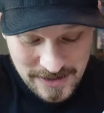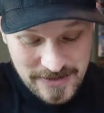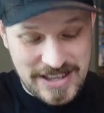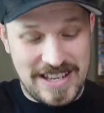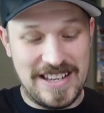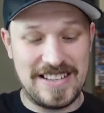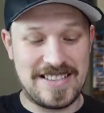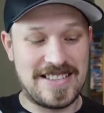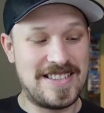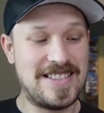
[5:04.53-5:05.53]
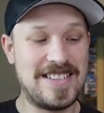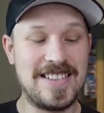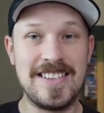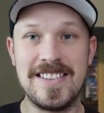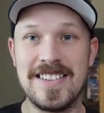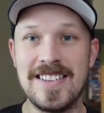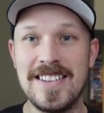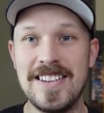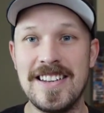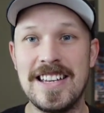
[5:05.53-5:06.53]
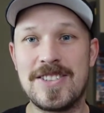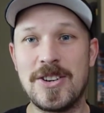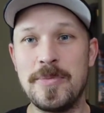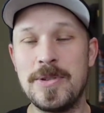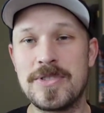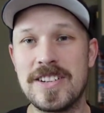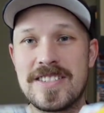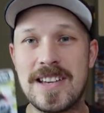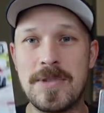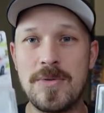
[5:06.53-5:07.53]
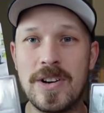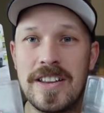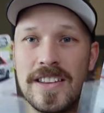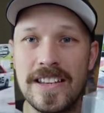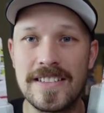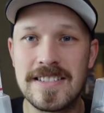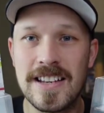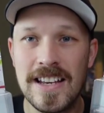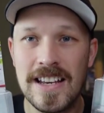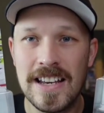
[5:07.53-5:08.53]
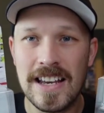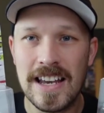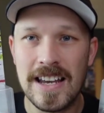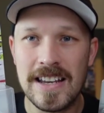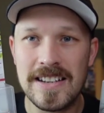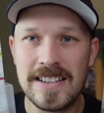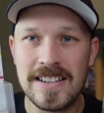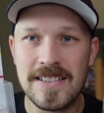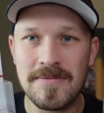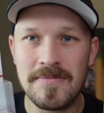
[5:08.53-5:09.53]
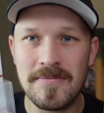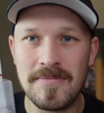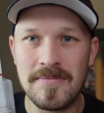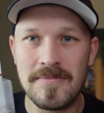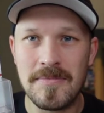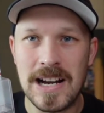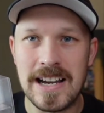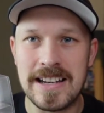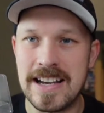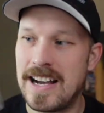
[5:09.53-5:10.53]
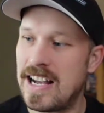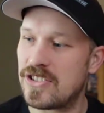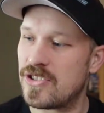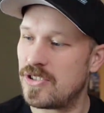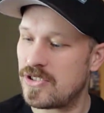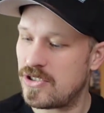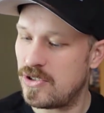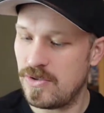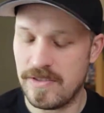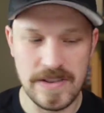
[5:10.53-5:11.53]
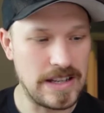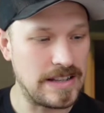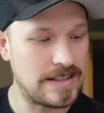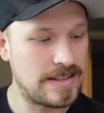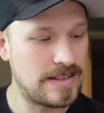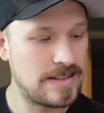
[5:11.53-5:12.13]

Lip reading: of these. He told me he was going to send me one of these. And my gosh, there's 2 of these.